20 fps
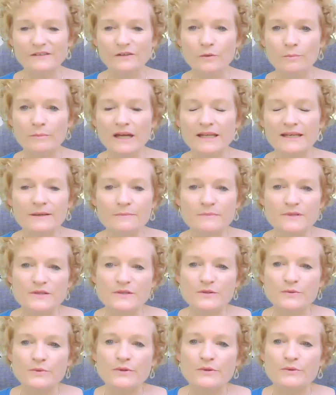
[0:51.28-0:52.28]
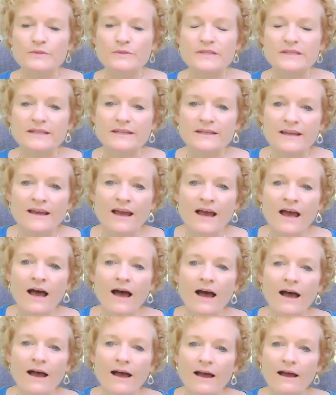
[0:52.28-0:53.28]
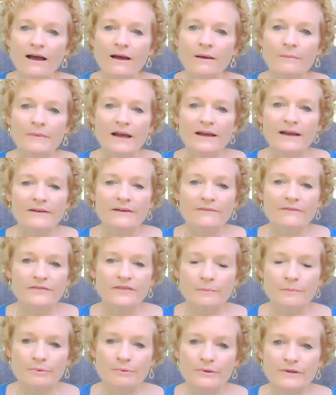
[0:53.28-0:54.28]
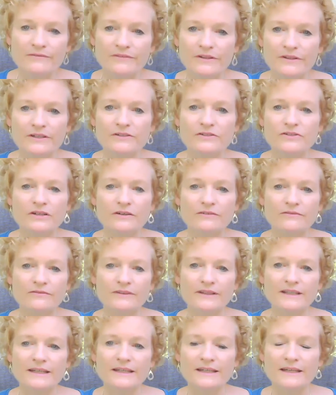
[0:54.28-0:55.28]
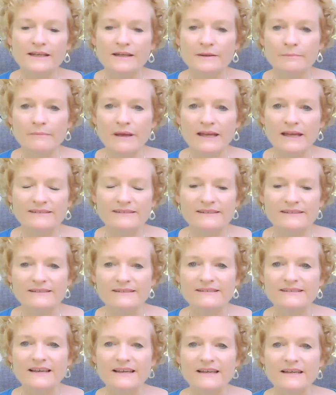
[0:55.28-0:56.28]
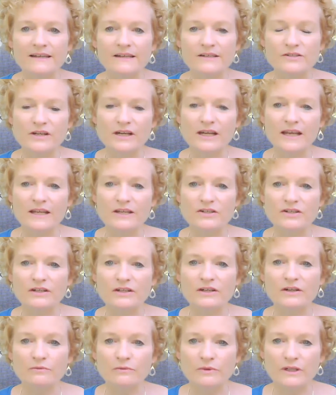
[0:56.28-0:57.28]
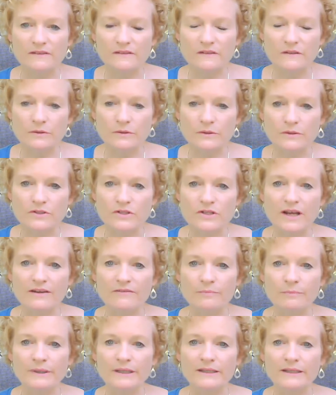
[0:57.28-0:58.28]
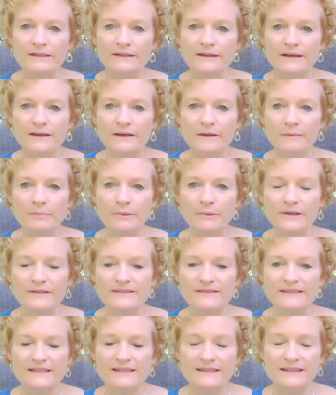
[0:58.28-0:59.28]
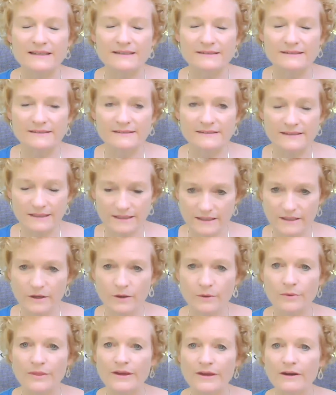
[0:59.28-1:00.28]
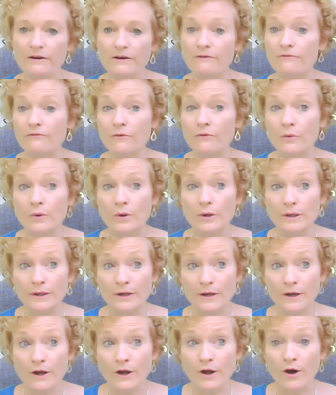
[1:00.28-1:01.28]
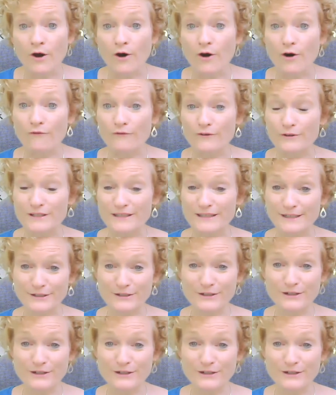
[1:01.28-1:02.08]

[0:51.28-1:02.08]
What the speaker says: So my name's Sue Lusi. I have the privilege of leading Mass Insight Education and Research. I've been president and CEO there for over 6